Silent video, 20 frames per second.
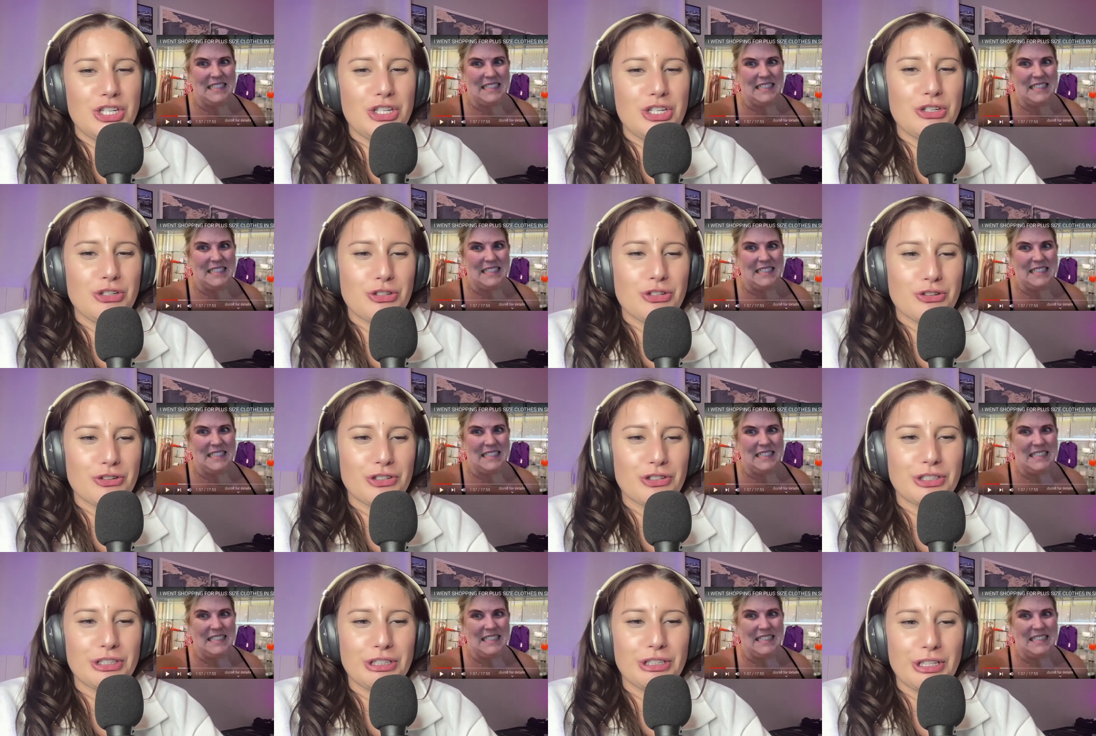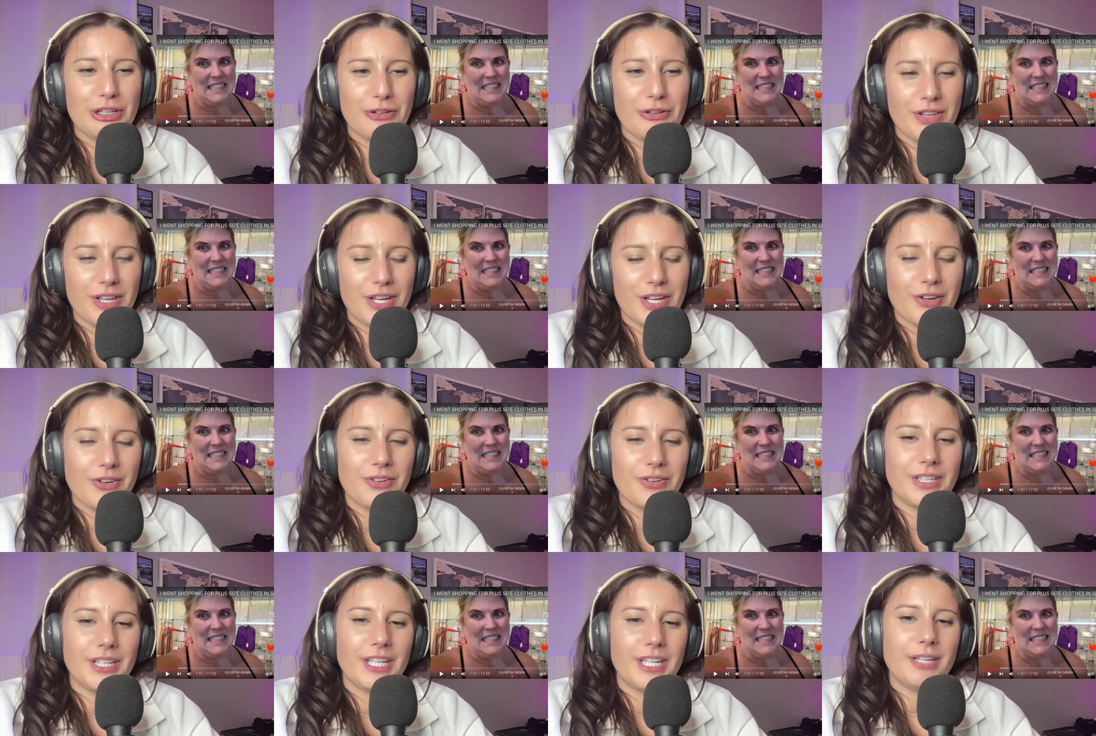Speaker 1: neutral clothing
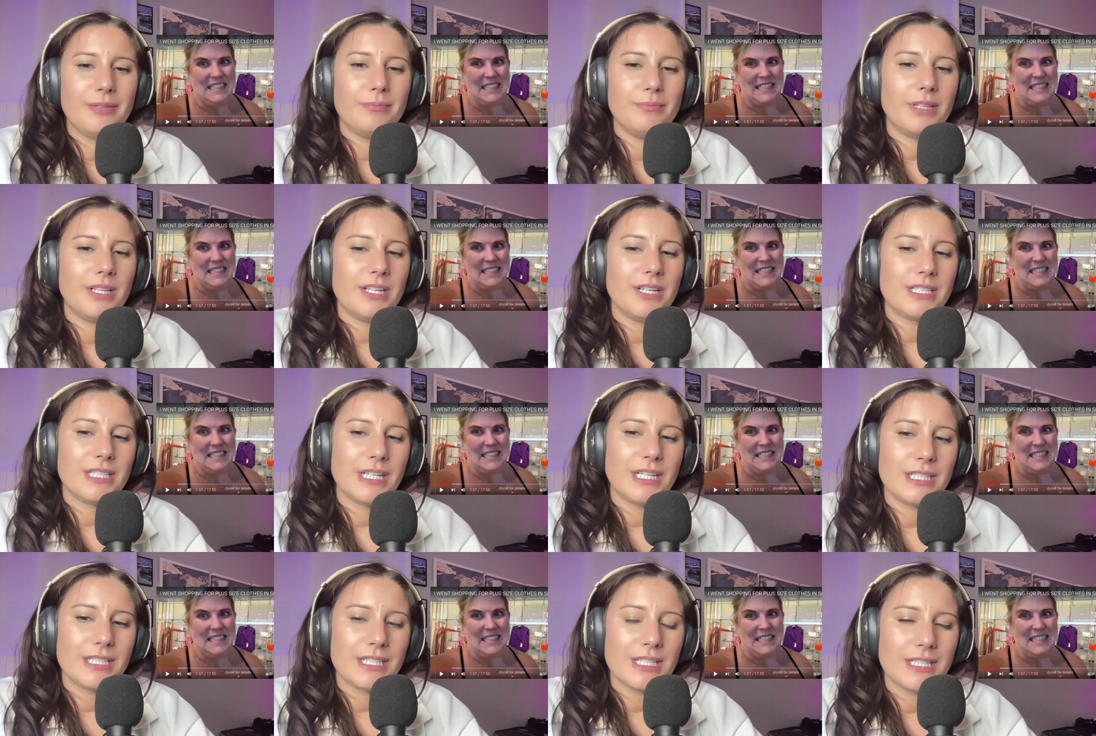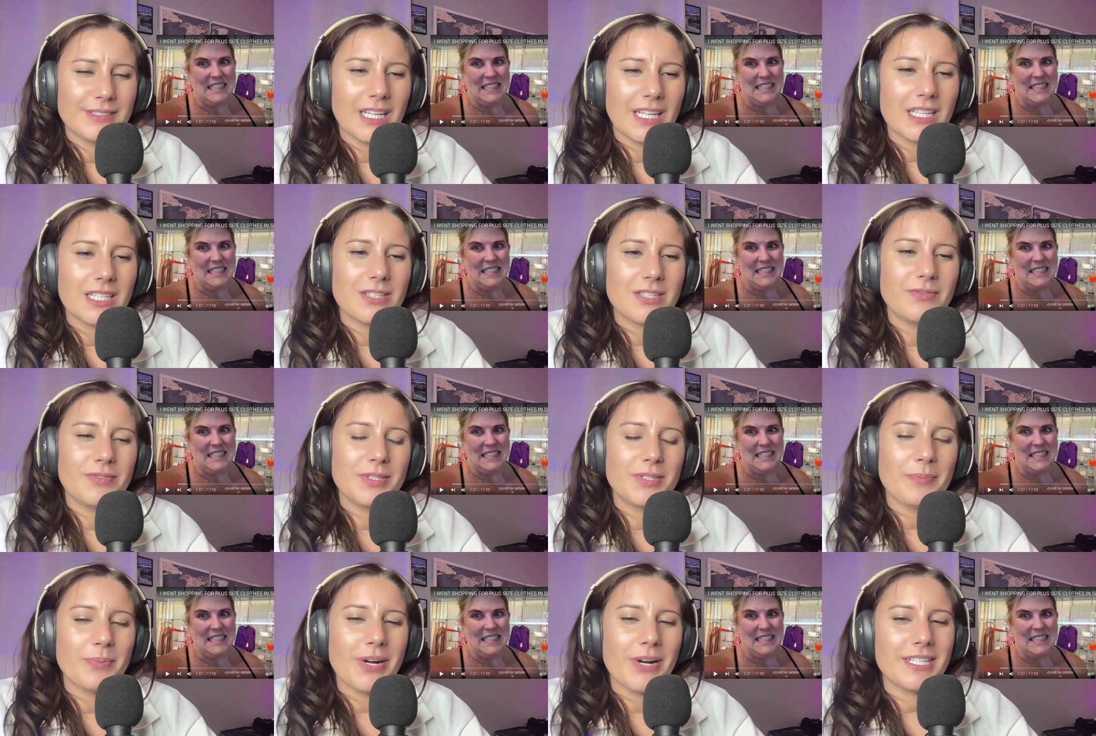only in plus sizes. That's
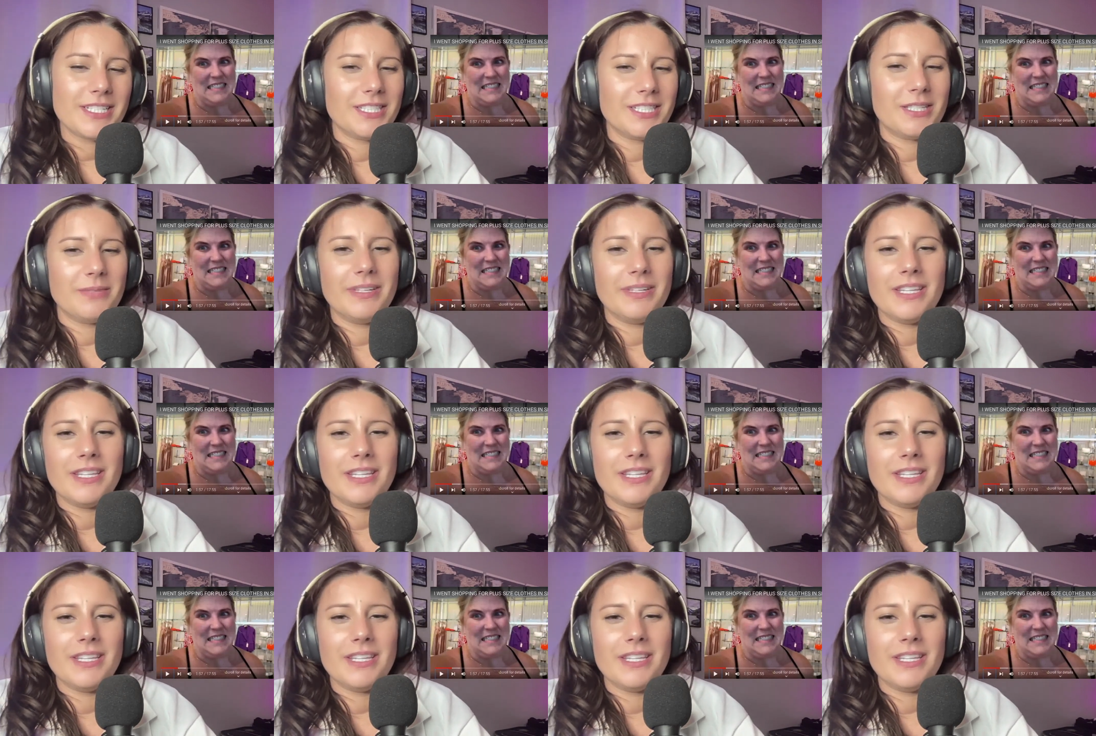surprising to me